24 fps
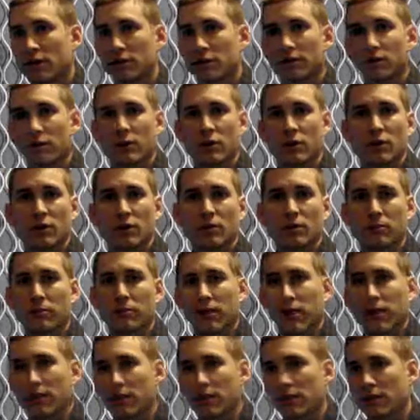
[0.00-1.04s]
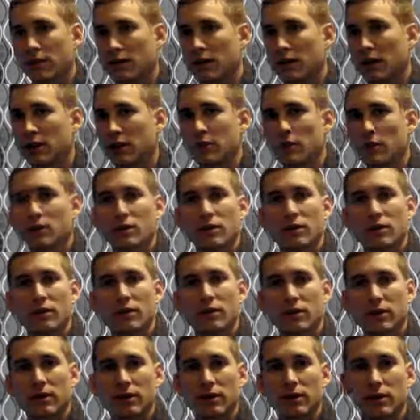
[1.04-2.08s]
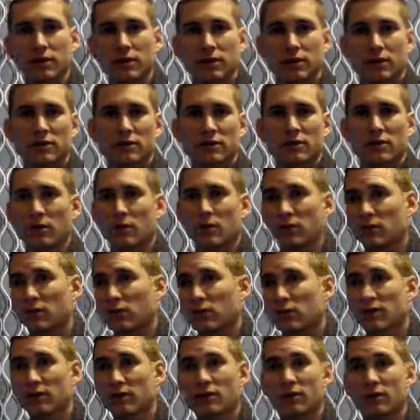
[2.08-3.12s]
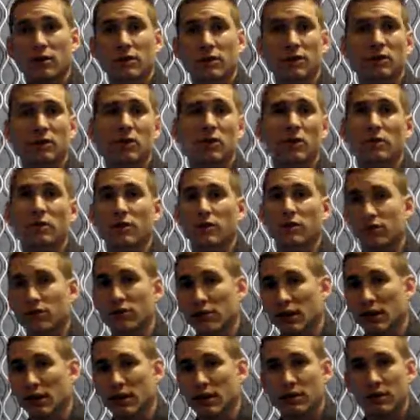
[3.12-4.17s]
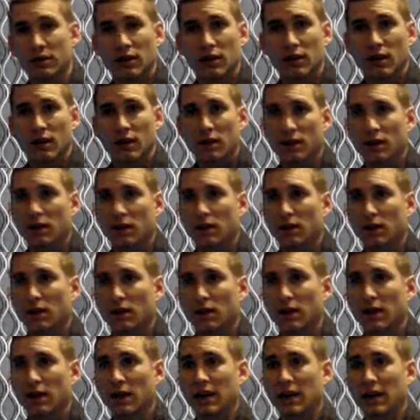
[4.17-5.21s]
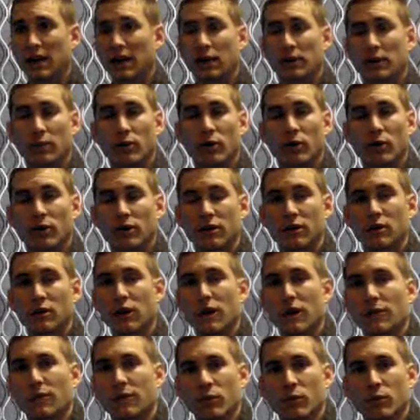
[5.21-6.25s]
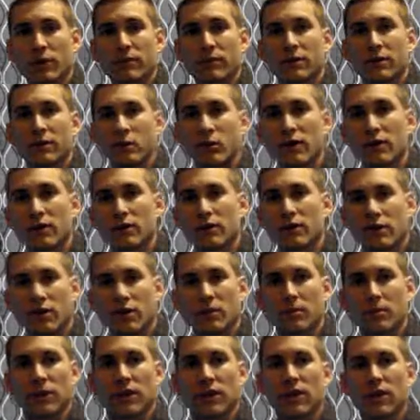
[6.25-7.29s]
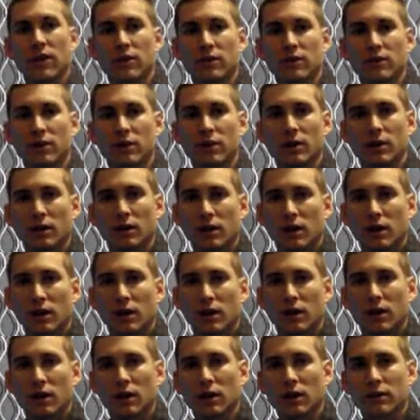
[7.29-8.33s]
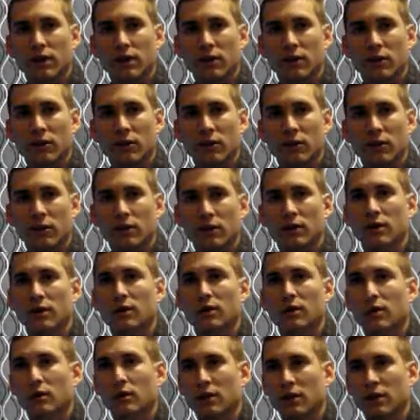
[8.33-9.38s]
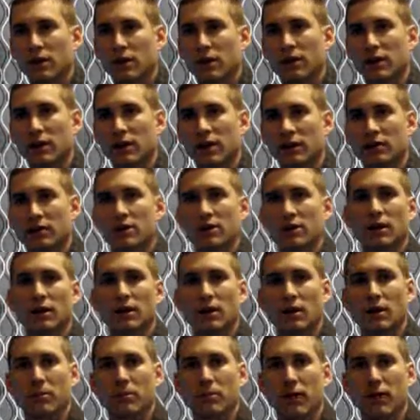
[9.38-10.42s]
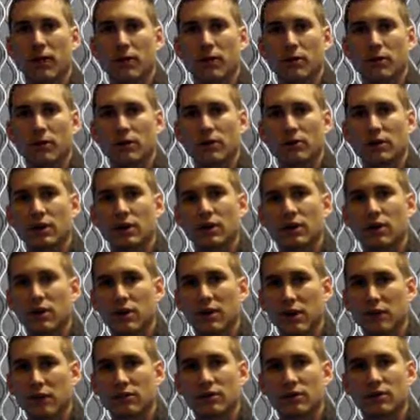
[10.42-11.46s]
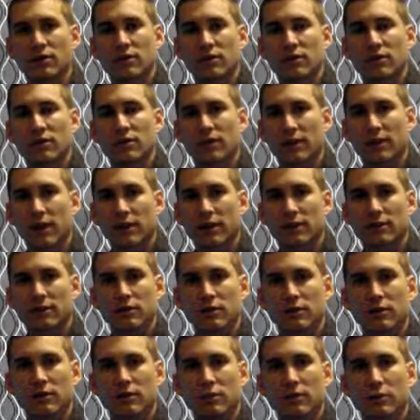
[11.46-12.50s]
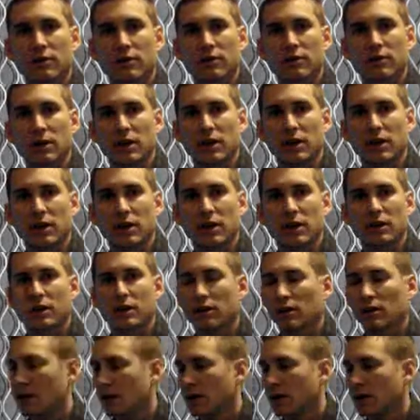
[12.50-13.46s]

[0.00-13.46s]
your food, you can browse their menu, you can look at their desserts, you can order dessert, you can order drinks at any point. You don't have to wait for your waiter to come back and do it and take your order, go put it in the kitchen, and it come back. It goes straight to the kitchen, so it's faster, it's more expedient,